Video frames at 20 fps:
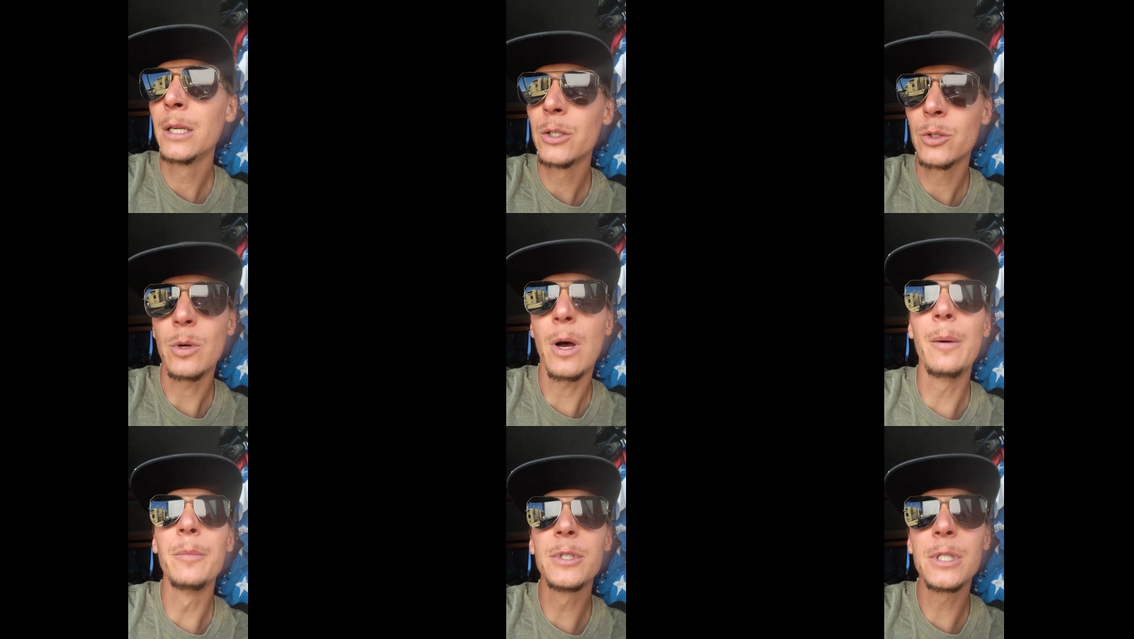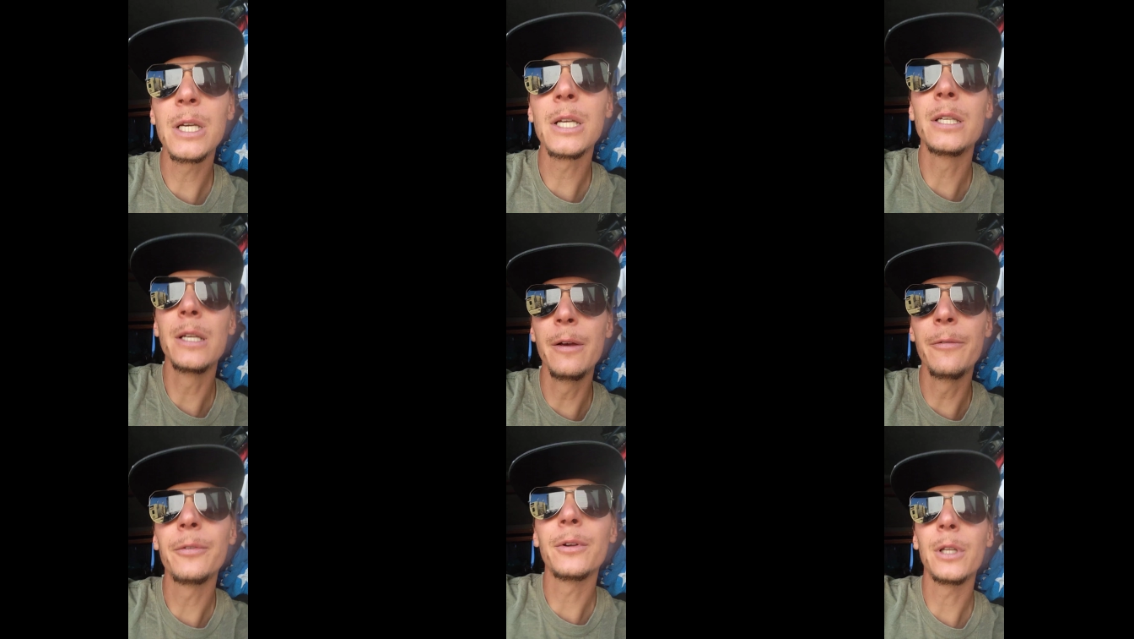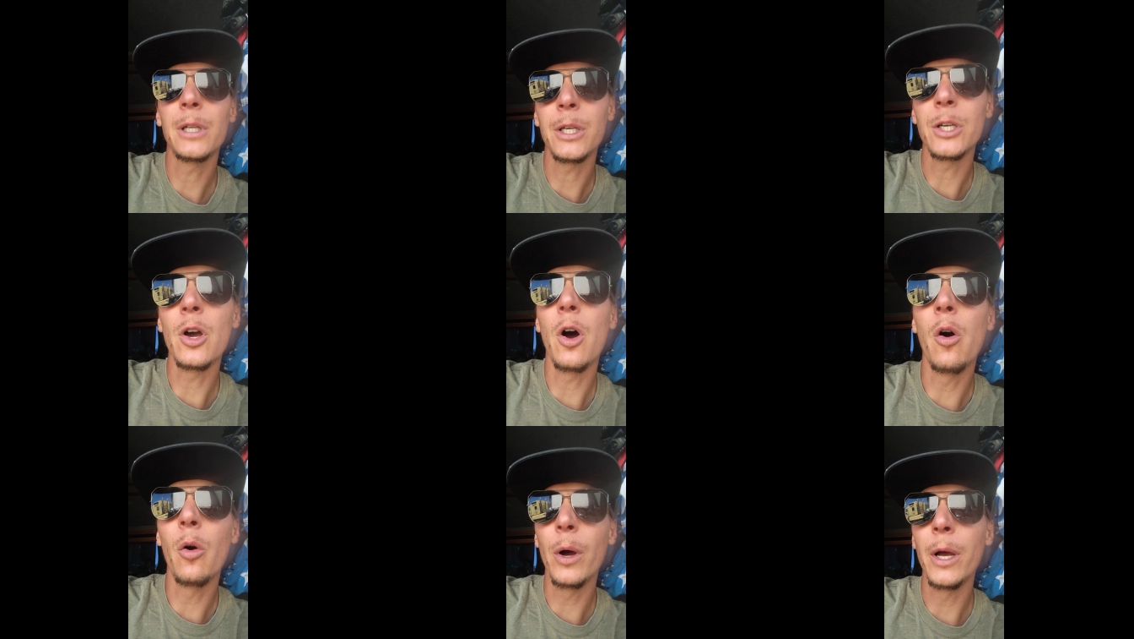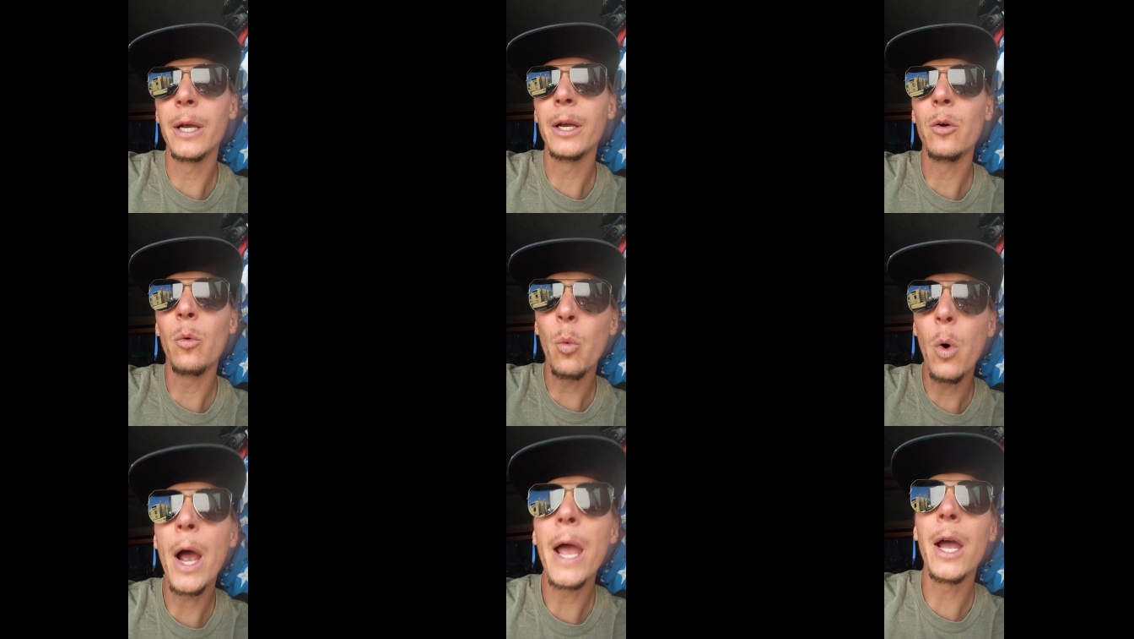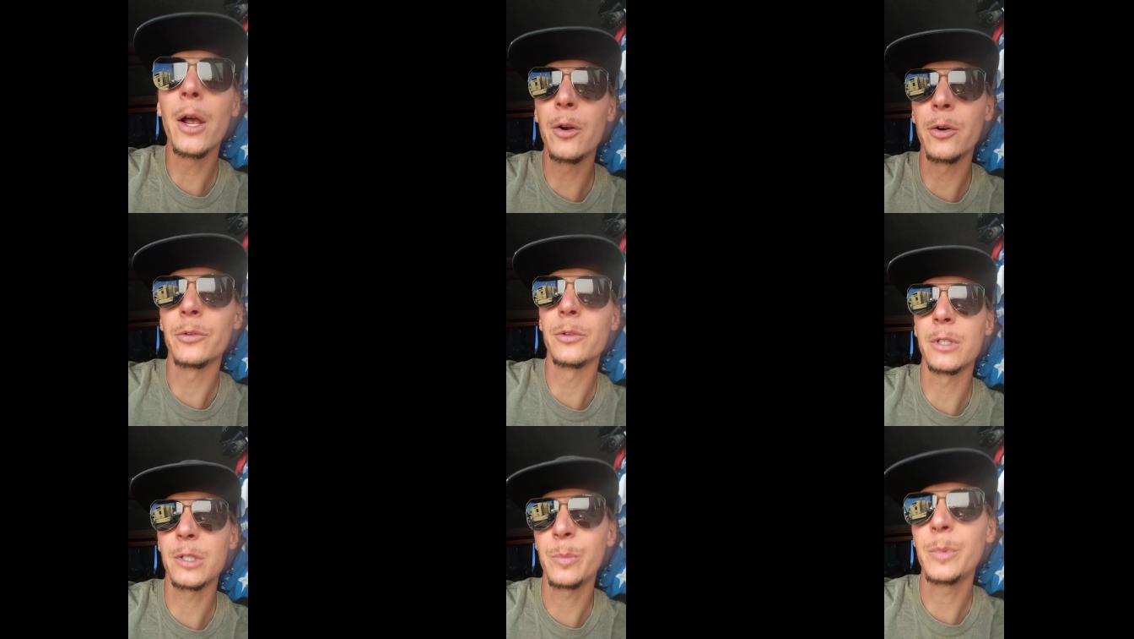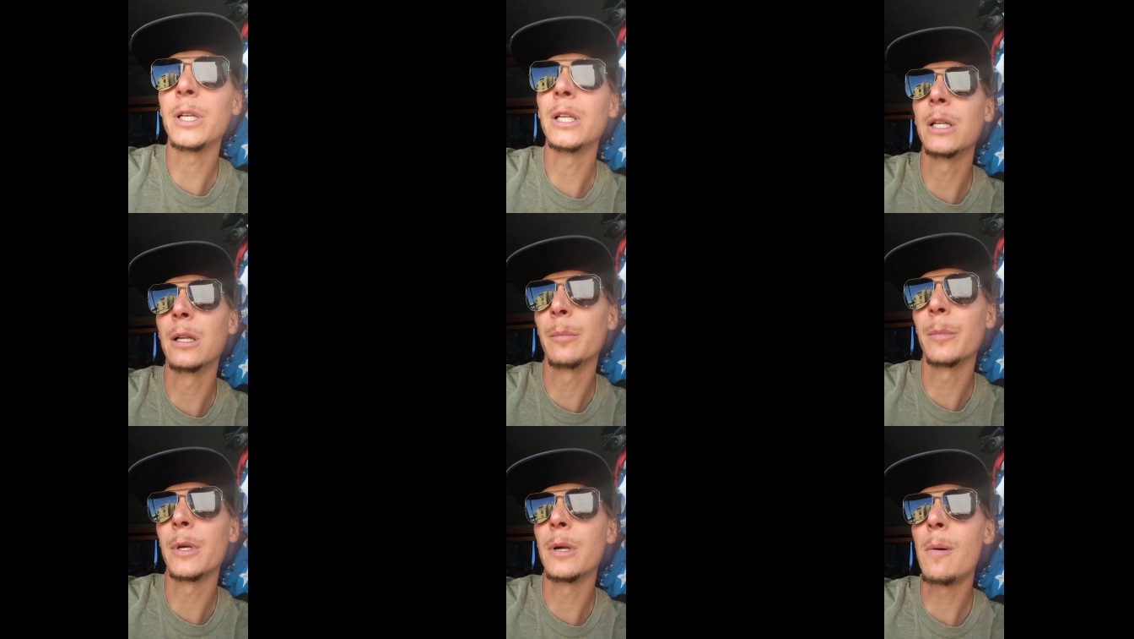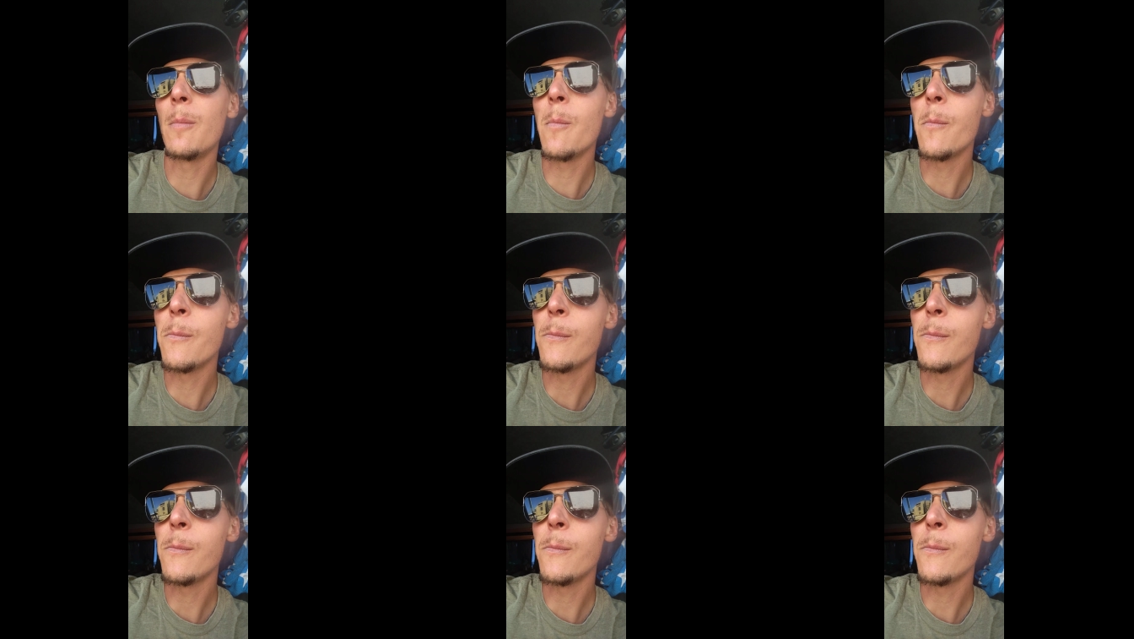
So I'm significantly going way under the speed limit